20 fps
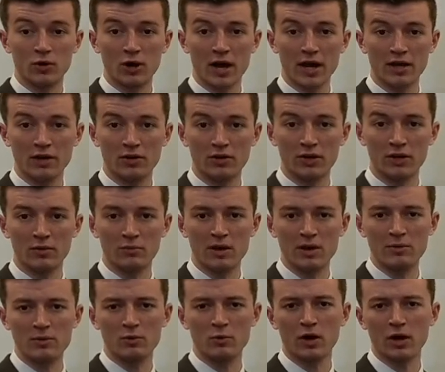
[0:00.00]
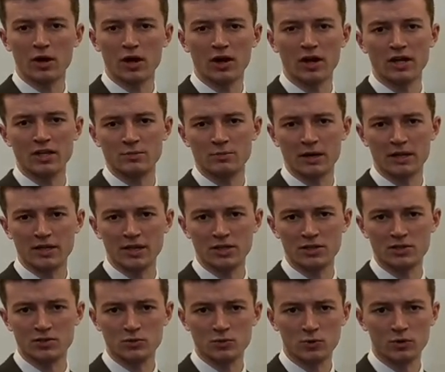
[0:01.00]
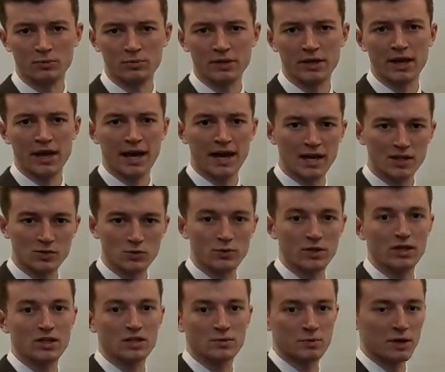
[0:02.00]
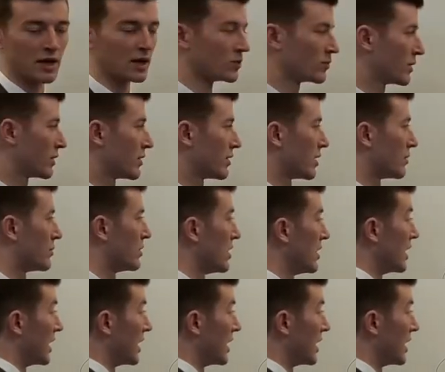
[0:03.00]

more accurate, and maybe what our expectations will be as we expand with them.